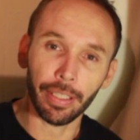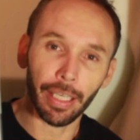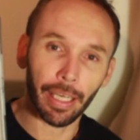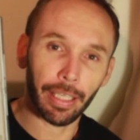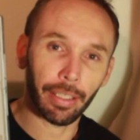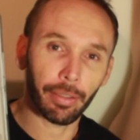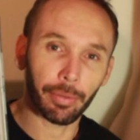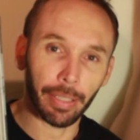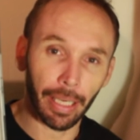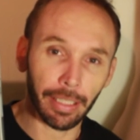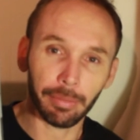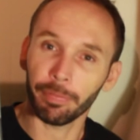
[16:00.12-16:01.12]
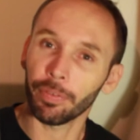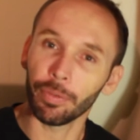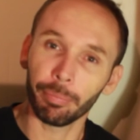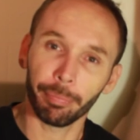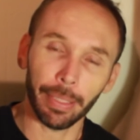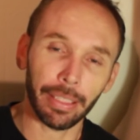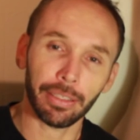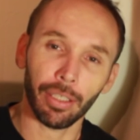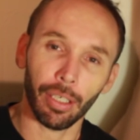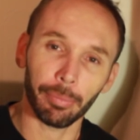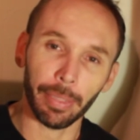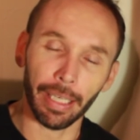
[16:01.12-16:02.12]
UK. They were full big
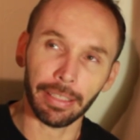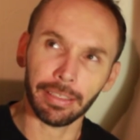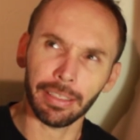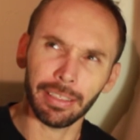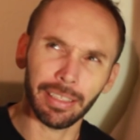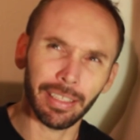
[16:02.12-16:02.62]
time gangsters